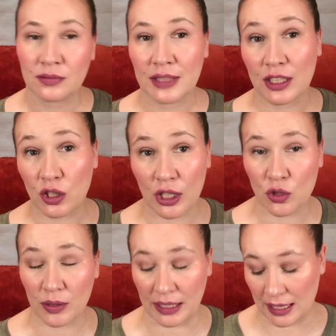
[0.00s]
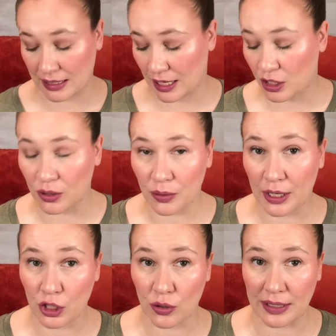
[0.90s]
It's it's really nice. I do
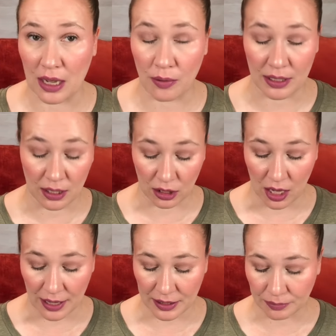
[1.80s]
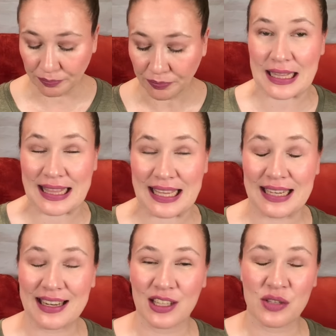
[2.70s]
enjoy that one a lot. The
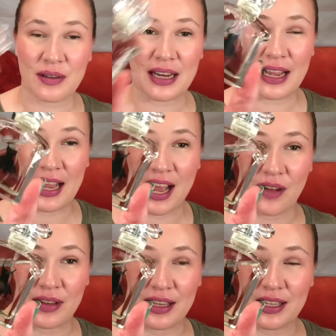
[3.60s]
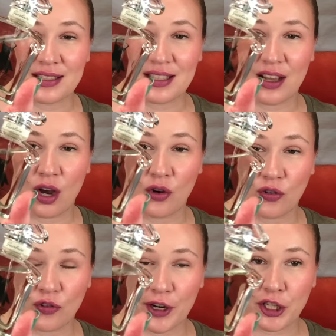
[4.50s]
next one I have is Oh
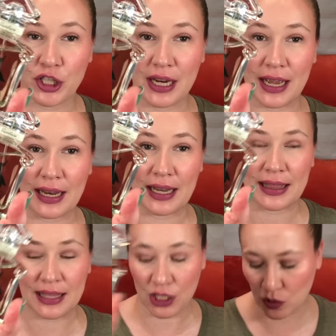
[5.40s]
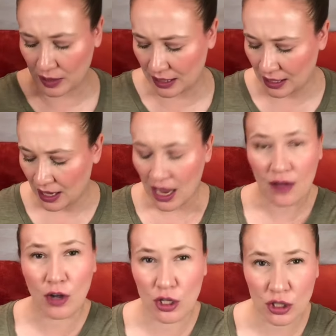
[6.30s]
Fresh, and this one I've
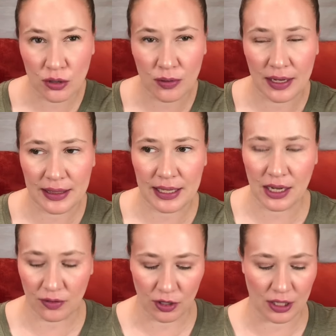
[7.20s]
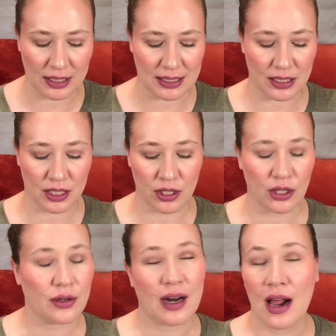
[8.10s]
also think I've heard is discontinued.